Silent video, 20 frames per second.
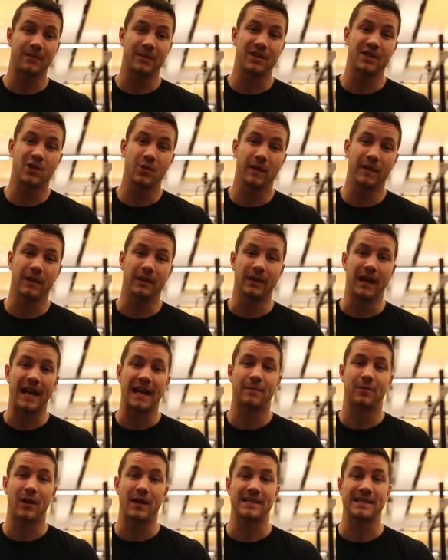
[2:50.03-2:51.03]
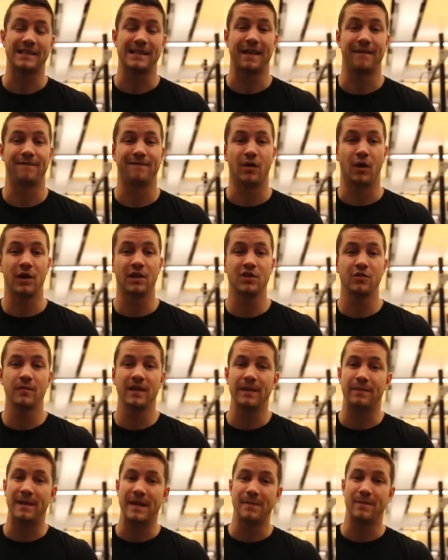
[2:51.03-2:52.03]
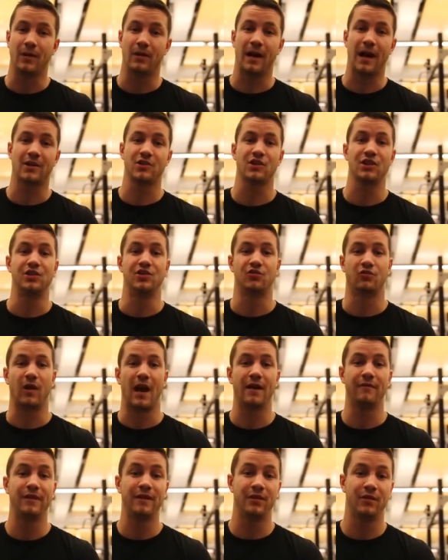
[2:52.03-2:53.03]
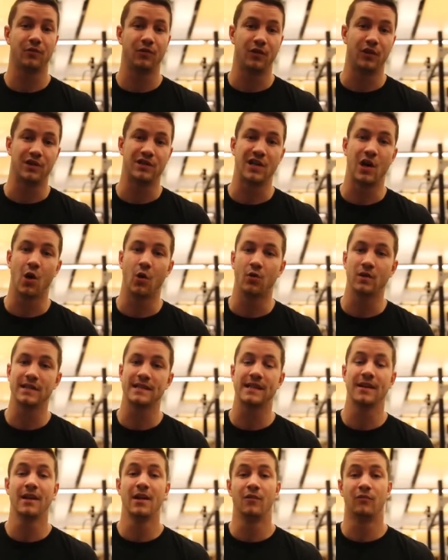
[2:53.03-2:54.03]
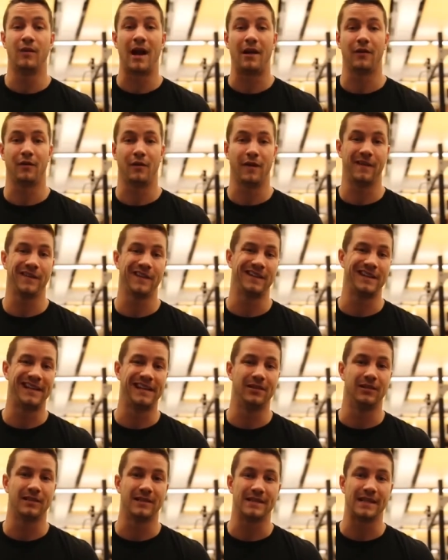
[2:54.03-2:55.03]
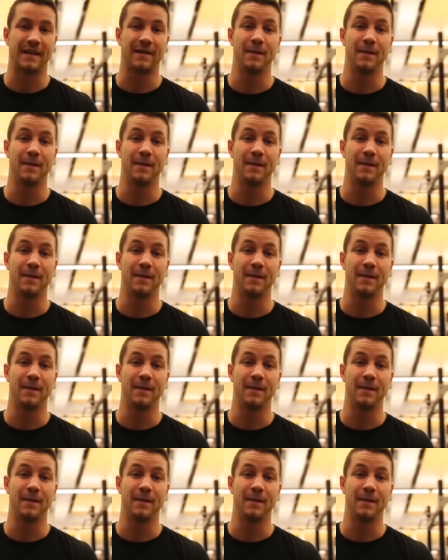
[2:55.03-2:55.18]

number two in the leg press is that far too many people are actually driving through their toes rather than their heels.